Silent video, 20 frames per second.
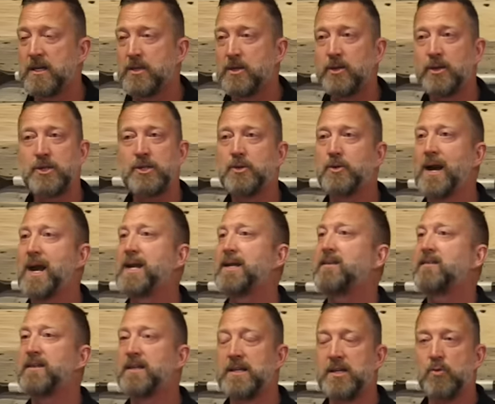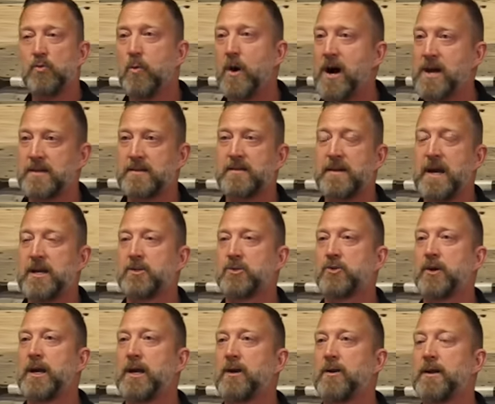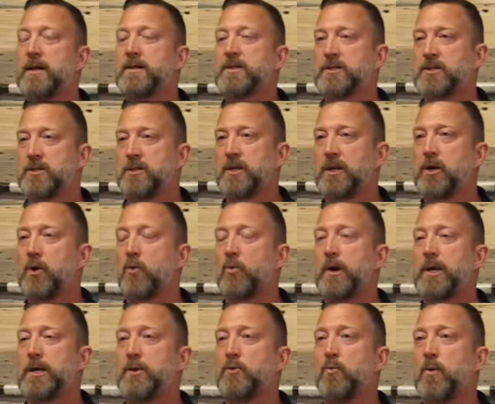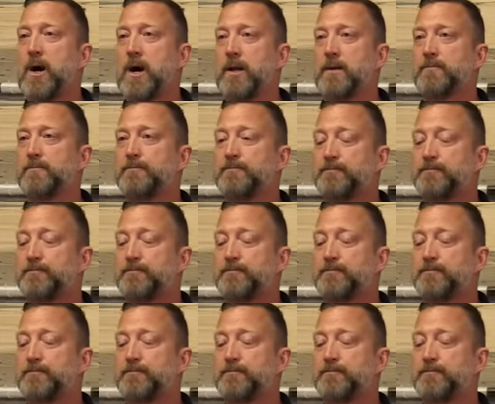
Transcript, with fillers: you could do anything you want to that trigger and it's gonna go where you want.